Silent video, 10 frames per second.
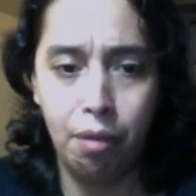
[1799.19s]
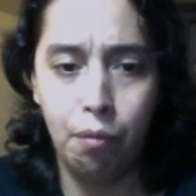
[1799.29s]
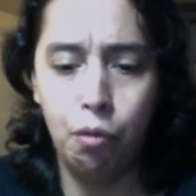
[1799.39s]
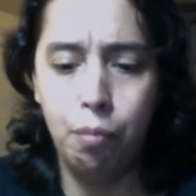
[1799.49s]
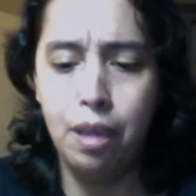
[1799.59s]

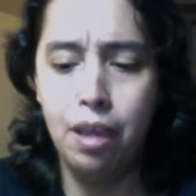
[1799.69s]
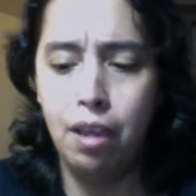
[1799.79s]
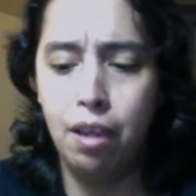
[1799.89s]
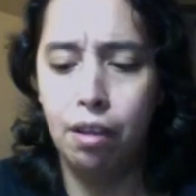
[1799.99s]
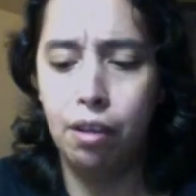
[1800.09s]
will
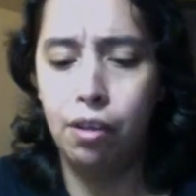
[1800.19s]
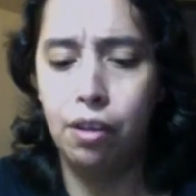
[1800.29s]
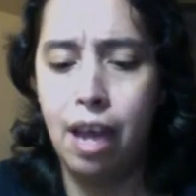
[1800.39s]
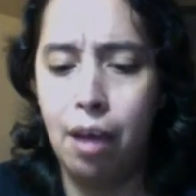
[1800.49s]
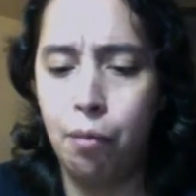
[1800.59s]
be
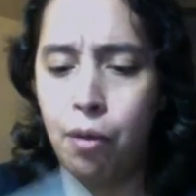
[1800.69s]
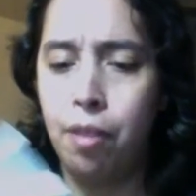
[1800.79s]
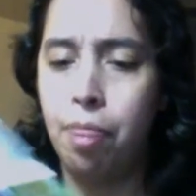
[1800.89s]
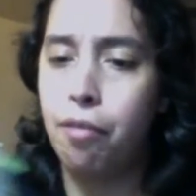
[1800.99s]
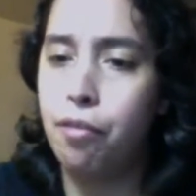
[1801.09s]
that one.
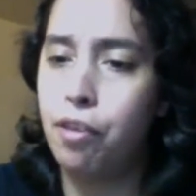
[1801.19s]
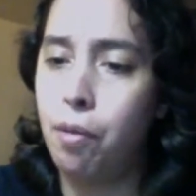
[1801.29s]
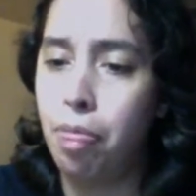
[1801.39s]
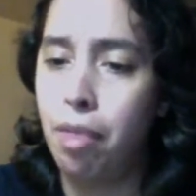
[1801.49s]
So